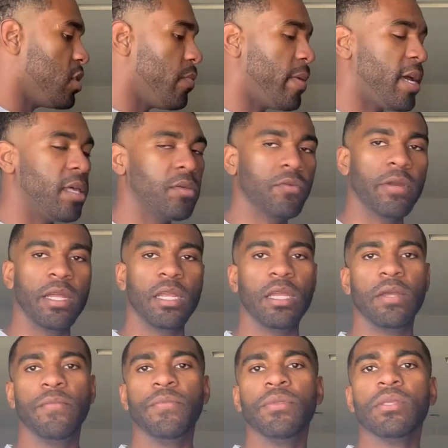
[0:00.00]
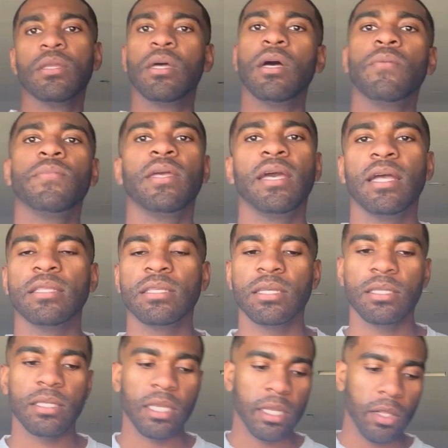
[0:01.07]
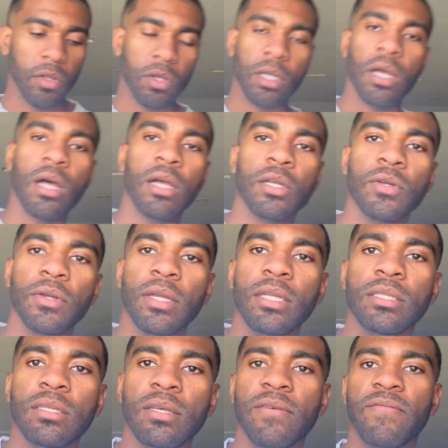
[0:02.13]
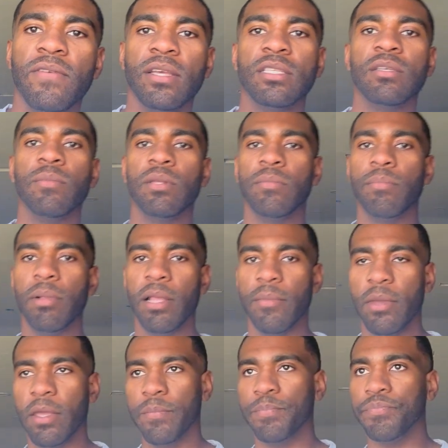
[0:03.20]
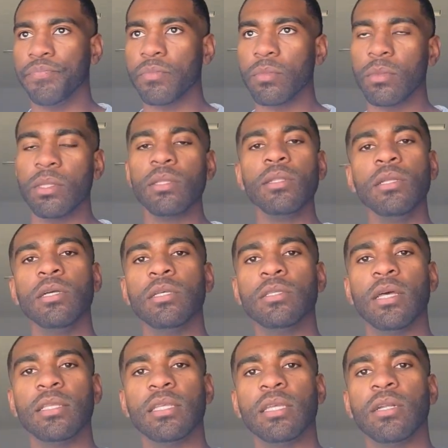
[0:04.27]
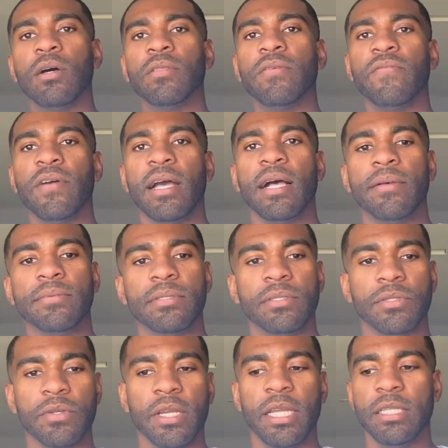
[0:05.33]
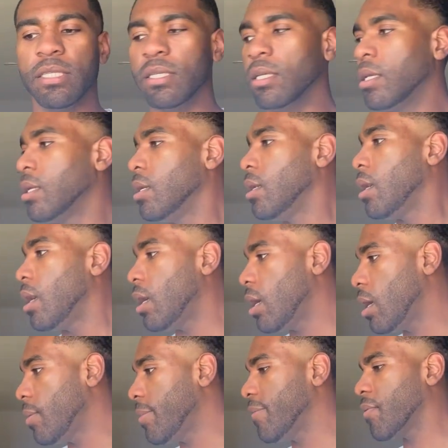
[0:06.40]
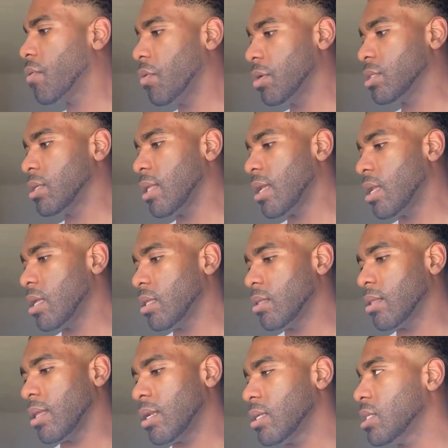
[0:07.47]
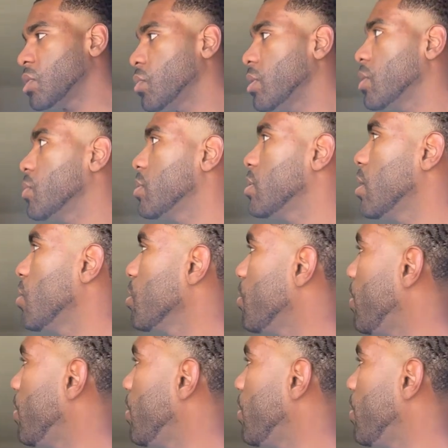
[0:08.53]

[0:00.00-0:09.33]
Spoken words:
bath ready. They had to dig a little concrete to fix some of the plumbing. They also had to get all the valves straight. Of course, a lot of this week was done with